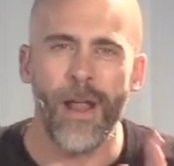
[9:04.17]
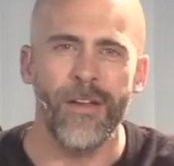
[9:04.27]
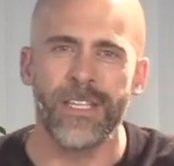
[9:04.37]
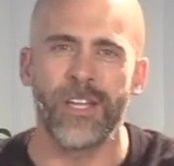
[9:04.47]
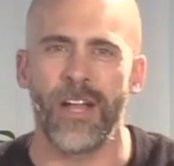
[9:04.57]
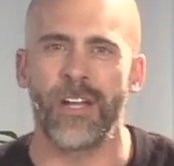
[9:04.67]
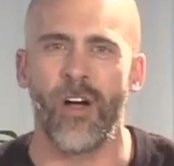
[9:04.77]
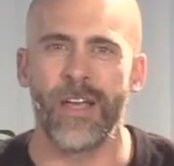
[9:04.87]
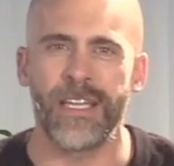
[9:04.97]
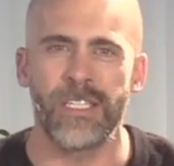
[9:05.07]
is God
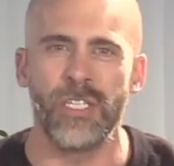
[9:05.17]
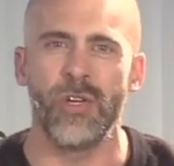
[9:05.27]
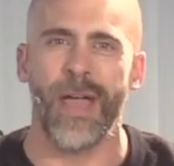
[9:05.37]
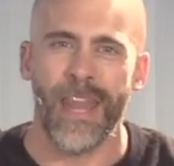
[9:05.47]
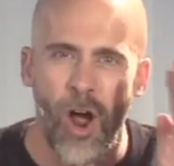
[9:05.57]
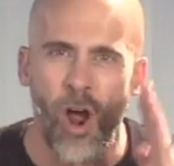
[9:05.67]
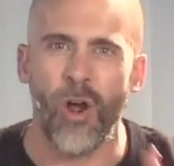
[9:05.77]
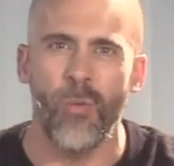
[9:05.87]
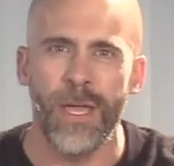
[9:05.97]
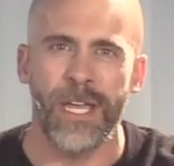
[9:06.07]
calling us to do, and
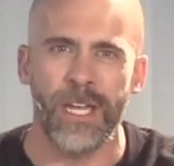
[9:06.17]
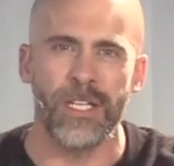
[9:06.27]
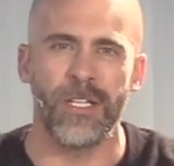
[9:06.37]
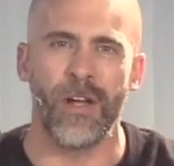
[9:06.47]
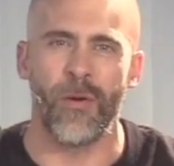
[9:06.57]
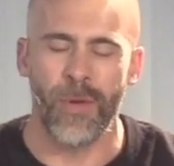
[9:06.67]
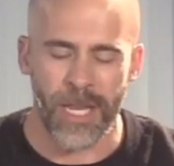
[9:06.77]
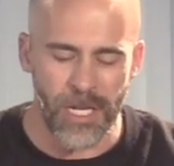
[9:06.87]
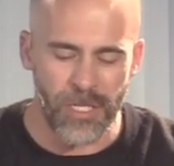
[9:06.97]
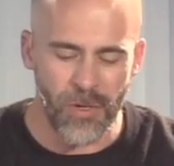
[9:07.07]
are we
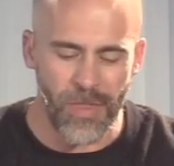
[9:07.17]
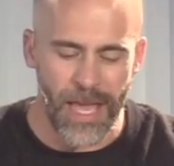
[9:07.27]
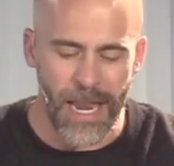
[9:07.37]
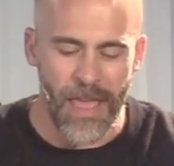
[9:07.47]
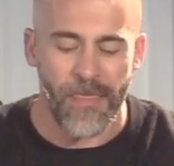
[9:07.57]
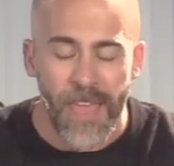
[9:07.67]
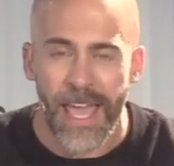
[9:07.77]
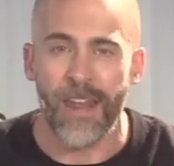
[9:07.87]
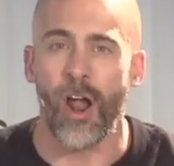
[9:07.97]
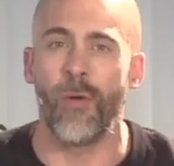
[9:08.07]
gonna do that? And
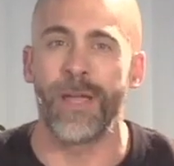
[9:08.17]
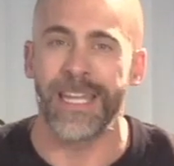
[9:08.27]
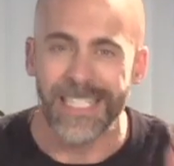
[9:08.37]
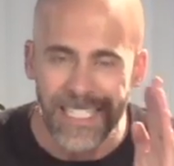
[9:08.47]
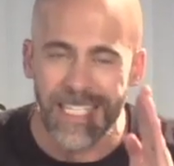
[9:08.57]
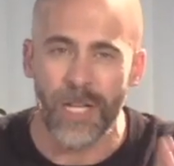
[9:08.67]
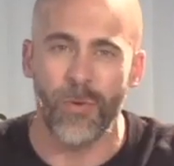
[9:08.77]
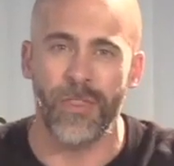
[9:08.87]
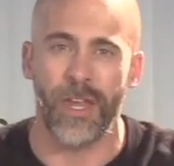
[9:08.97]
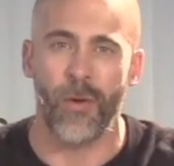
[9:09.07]
then are we gonna stick
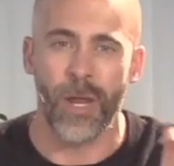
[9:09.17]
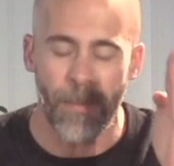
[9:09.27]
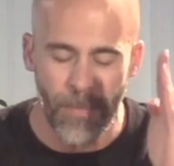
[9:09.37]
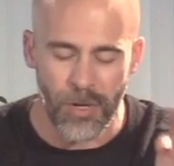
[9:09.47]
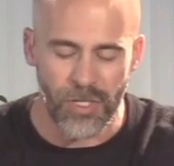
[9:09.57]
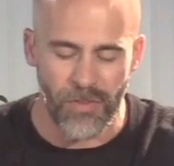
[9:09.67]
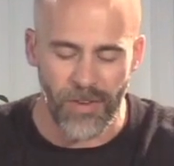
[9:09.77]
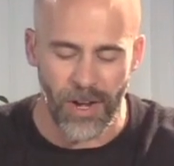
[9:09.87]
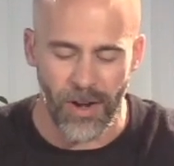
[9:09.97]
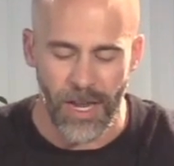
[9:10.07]
with it? Are we gonna
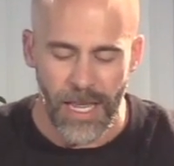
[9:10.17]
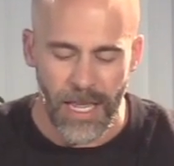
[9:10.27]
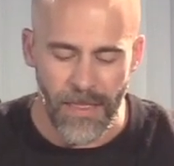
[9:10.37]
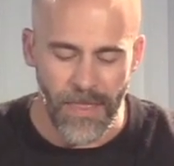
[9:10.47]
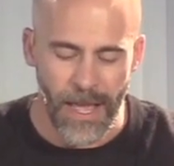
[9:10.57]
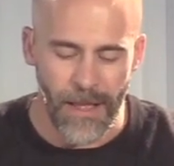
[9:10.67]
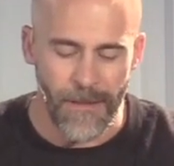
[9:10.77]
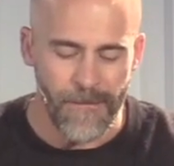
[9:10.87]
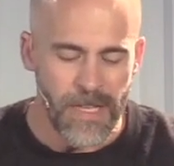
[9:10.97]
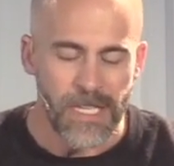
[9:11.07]
persevere in that?
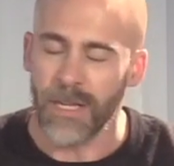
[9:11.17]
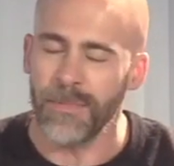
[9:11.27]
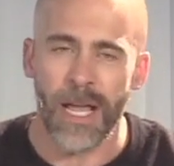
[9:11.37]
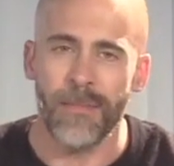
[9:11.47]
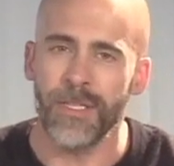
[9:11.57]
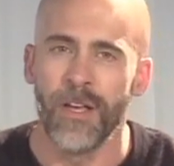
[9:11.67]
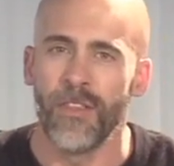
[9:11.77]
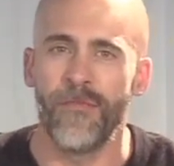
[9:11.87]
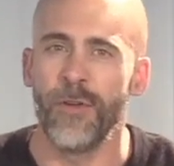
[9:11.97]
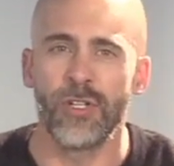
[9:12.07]
Sometimes
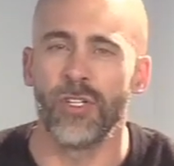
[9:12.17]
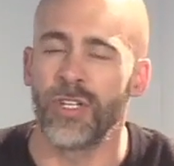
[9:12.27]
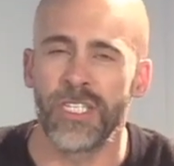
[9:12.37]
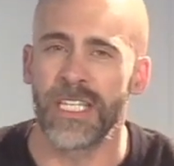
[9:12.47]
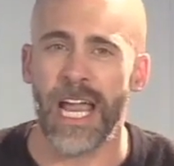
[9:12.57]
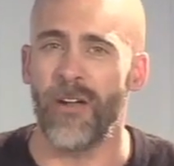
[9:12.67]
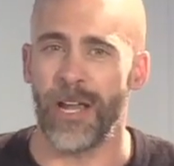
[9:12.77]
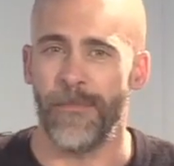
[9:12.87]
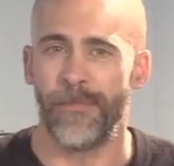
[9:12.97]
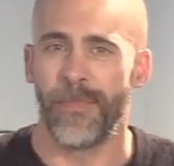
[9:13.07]
the future looks scary
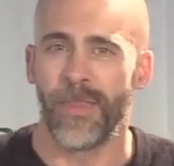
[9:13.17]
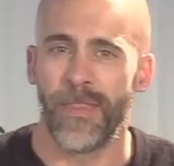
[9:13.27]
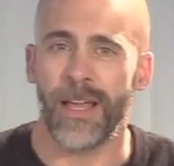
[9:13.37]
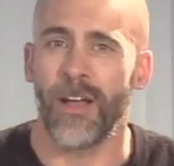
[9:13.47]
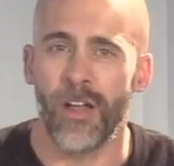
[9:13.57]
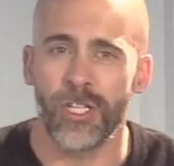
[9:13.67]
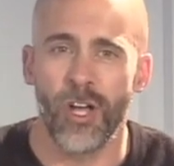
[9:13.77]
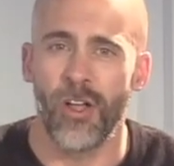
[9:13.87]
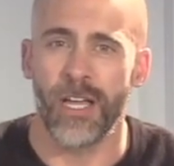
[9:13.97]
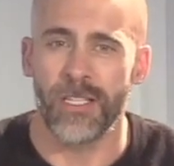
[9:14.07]
that God is
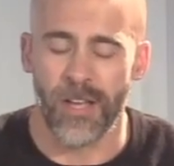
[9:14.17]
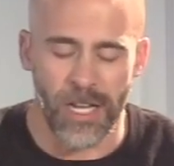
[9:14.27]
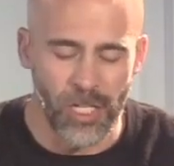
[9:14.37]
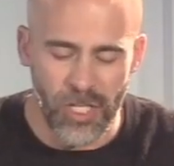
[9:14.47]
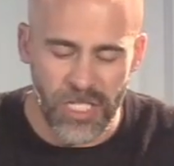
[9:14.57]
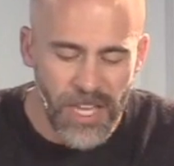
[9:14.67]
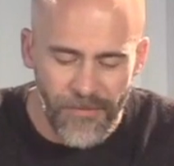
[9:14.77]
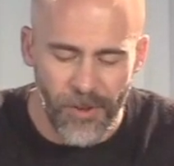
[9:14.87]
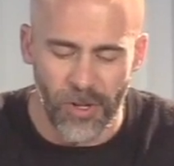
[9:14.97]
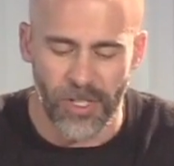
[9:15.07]
calling us on. It looks
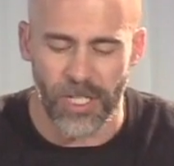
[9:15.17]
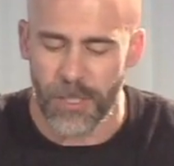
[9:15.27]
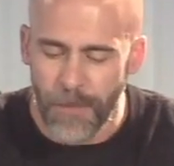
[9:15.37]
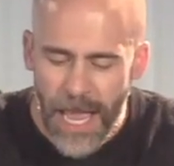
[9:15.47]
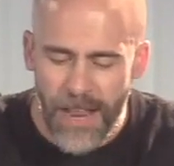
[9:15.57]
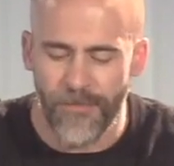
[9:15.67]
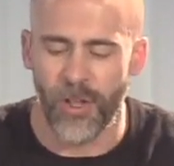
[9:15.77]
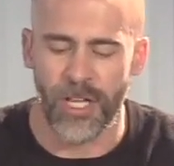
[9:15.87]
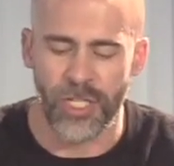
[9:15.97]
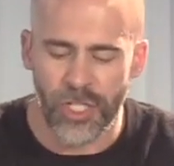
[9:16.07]
difficult. It looks
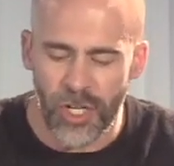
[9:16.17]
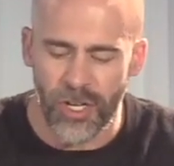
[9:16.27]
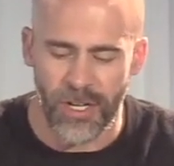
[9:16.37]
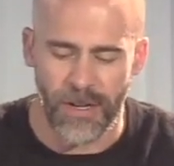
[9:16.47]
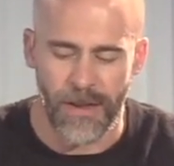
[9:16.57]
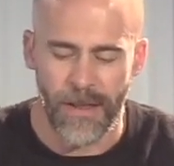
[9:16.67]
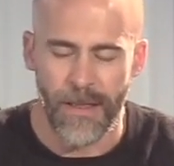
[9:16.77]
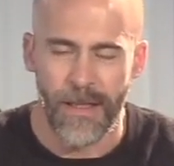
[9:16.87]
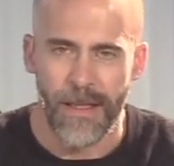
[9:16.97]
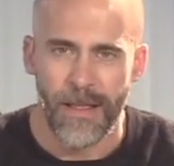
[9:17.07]
painful, uncertain,
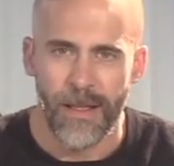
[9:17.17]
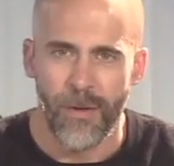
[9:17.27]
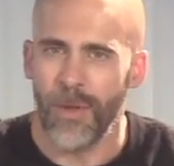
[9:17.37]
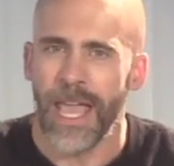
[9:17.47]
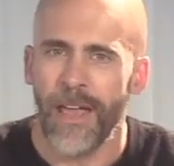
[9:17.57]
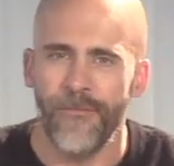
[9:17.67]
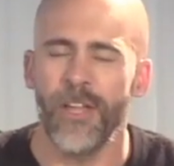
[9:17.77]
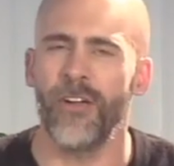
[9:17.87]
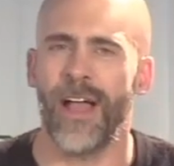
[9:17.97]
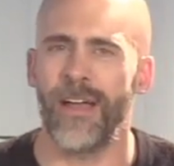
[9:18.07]
and we can't
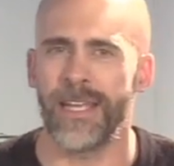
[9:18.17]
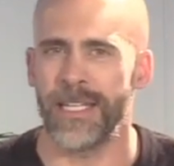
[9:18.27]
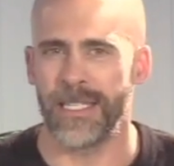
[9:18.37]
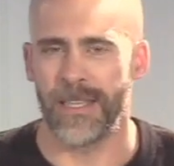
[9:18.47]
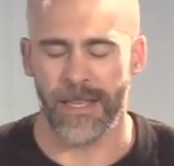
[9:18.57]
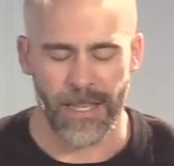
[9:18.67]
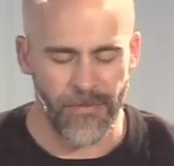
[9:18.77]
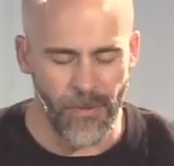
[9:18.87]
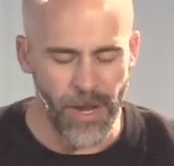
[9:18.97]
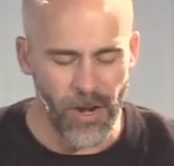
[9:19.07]
figure out how to get
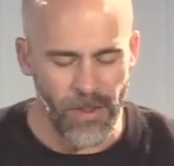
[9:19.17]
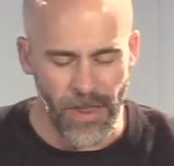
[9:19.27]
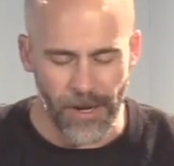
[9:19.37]
from here to there.